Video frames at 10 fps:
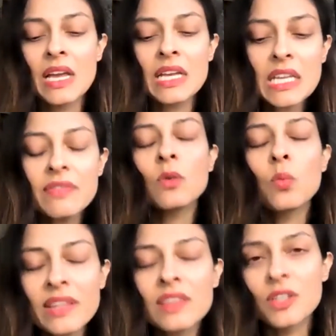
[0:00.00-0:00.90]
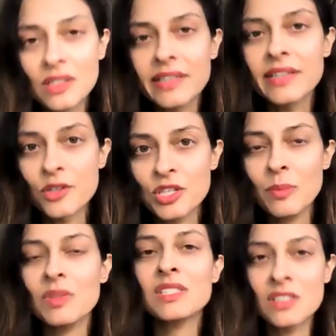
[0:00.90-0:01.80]
even with good
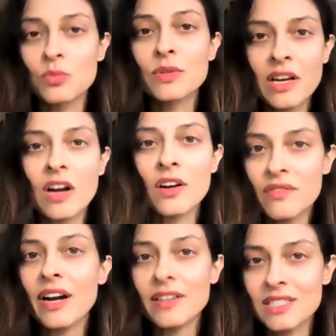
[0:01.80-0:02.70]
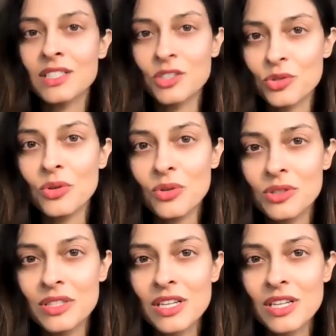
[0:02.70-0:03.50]
leadership, this is a really hard virus to control.